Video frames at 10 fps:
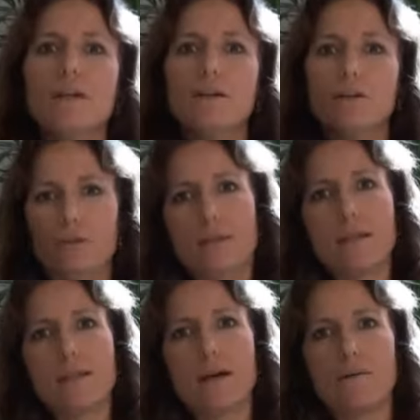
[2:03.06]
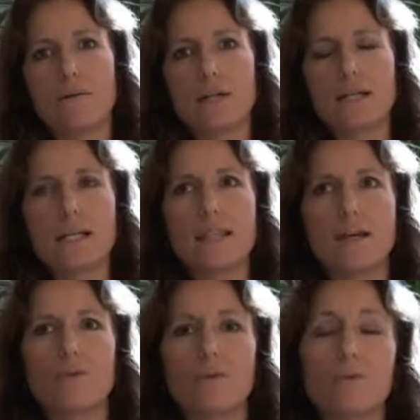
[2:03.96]
in doing that work. And I
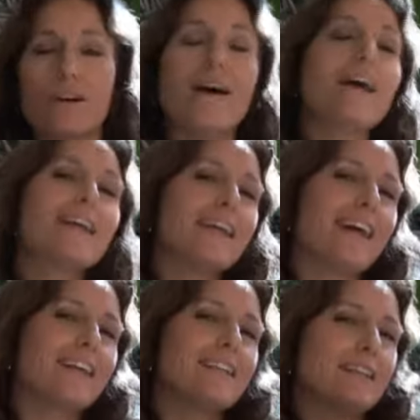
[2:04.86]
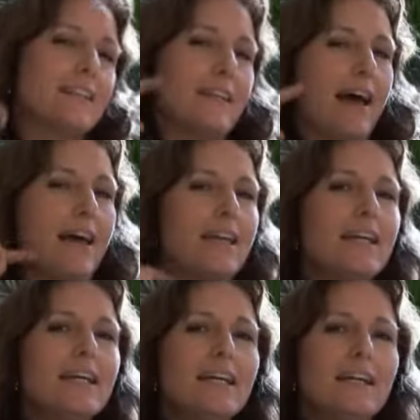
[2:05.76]
think when we're not connected to that
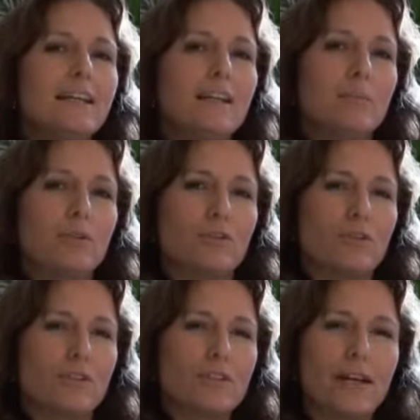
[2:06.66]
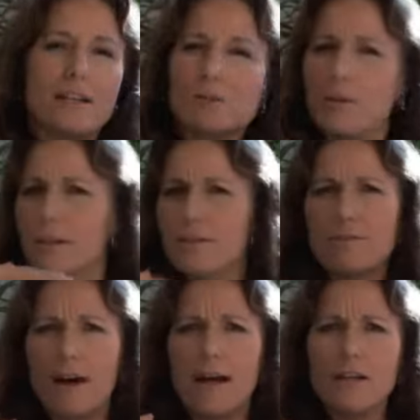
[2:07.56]
deeper source, that's when you
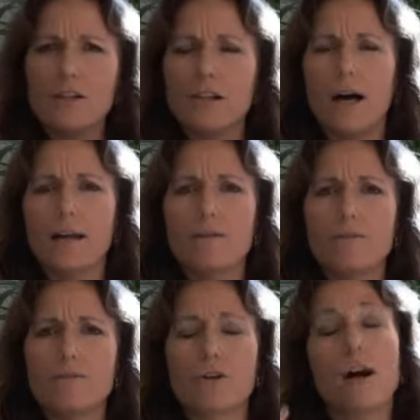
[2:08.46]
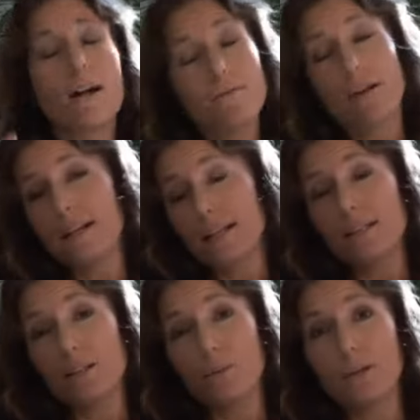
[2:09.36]
find a lot of, or I find,
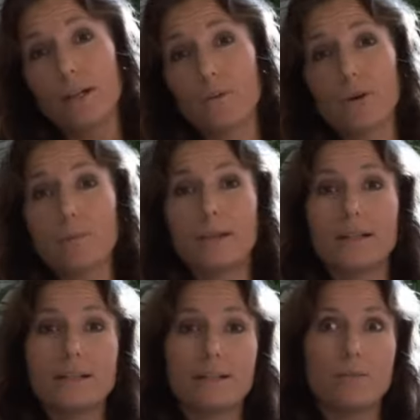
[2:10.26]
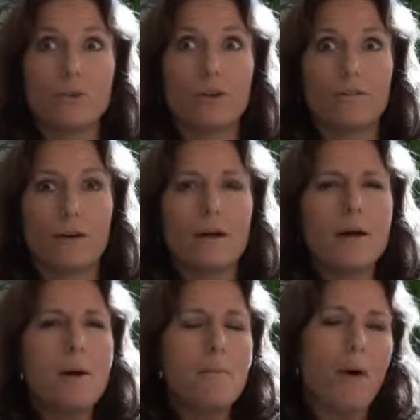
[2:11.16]
because I work in workplaces, more of the
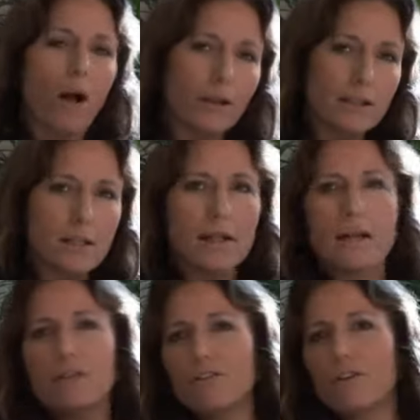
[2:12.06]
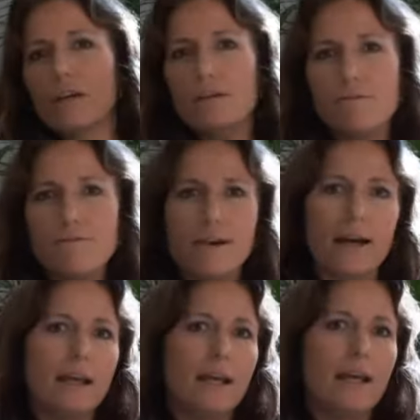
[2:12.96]
politics and the
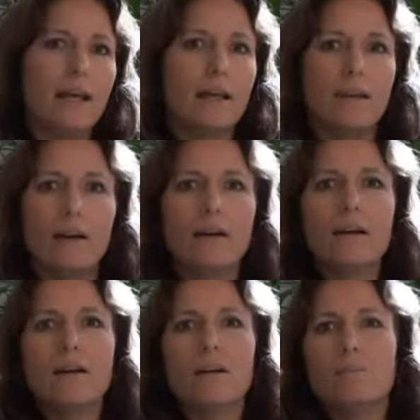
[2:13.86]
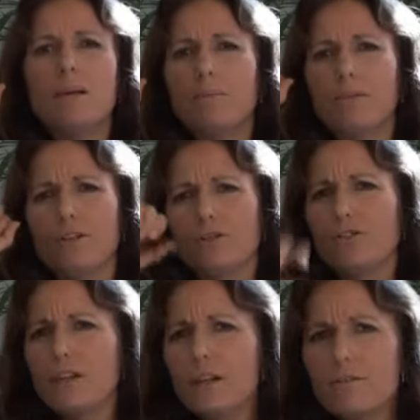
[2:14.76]
infighting and the people, you know,
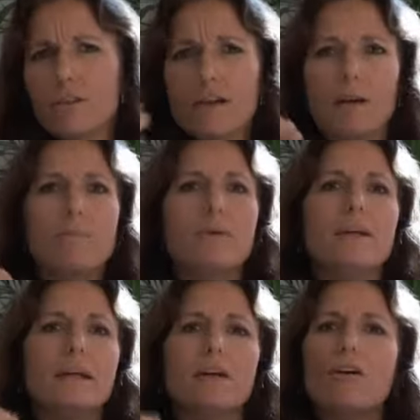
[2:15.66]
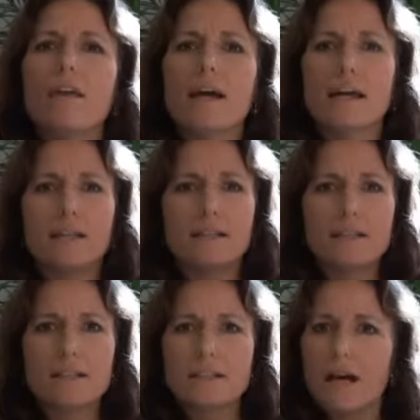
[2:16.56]
stealing from the company and all that kind of
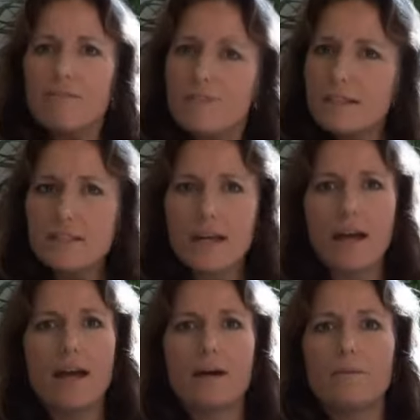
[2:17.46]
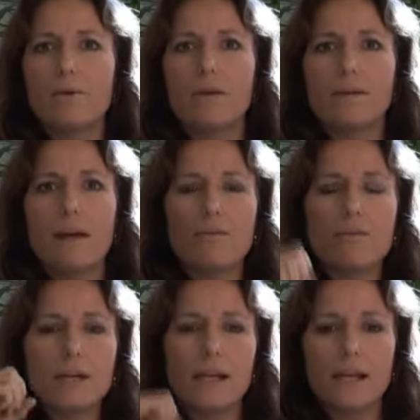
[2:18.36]
stuff is there. But when
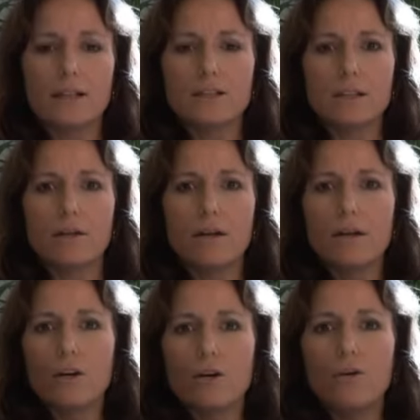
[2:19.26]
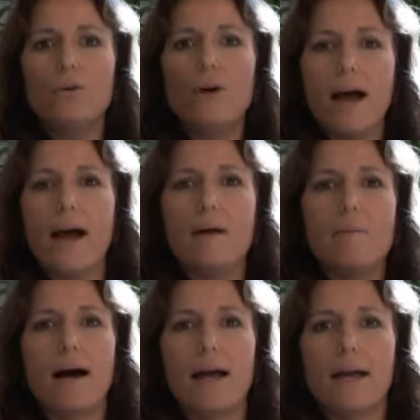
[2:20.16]
everyone connects to who
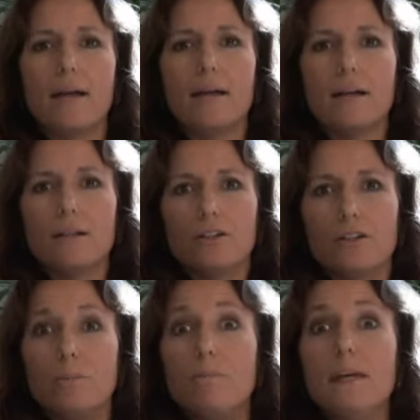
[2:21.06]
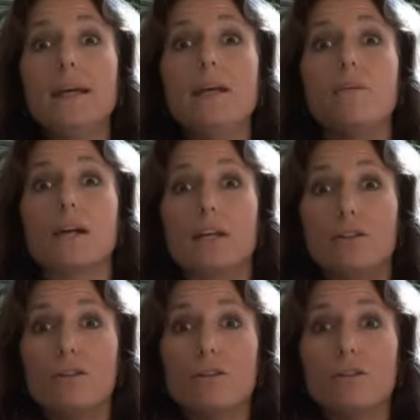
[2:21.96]
am I to be when I
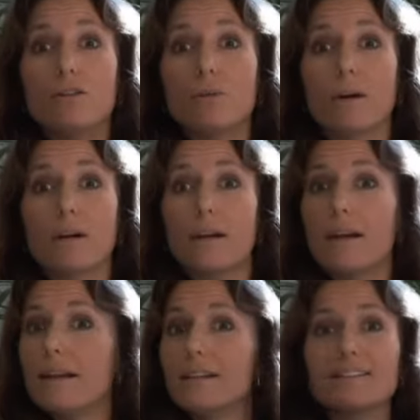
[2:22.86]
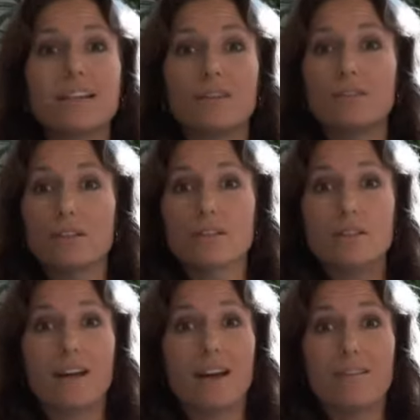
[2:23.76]
do this work, a lot of that stuff
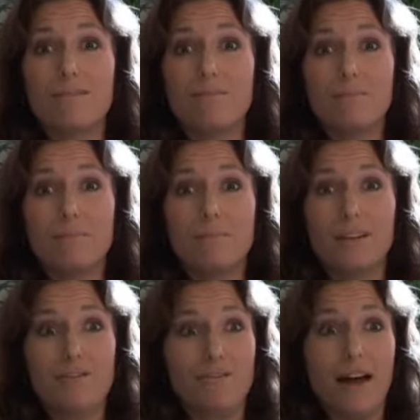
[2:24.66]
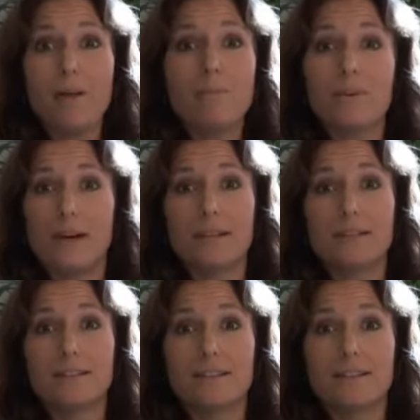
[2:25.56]
just kind of
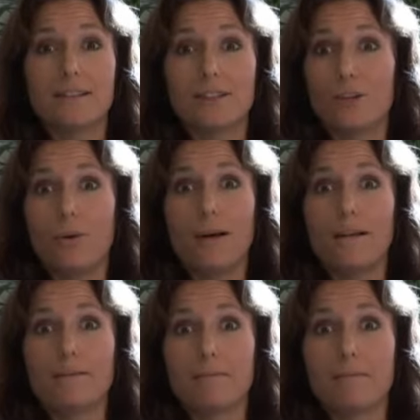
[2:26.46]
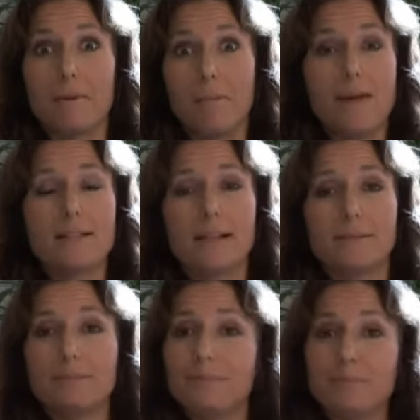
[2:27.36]
evaporates. It's quite
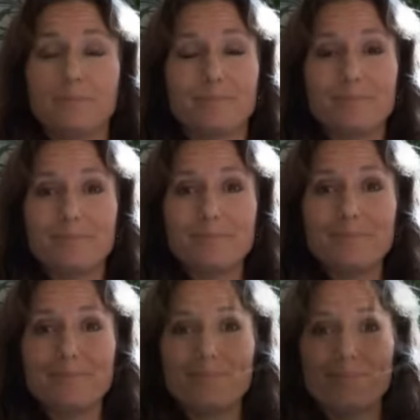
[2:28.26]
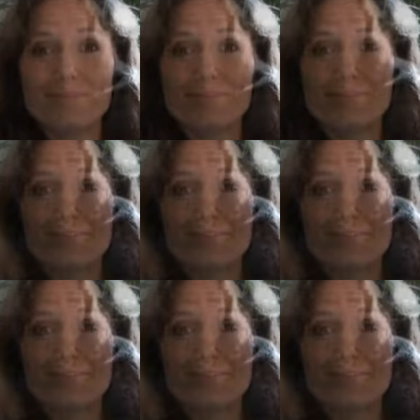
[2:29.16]
amazing. I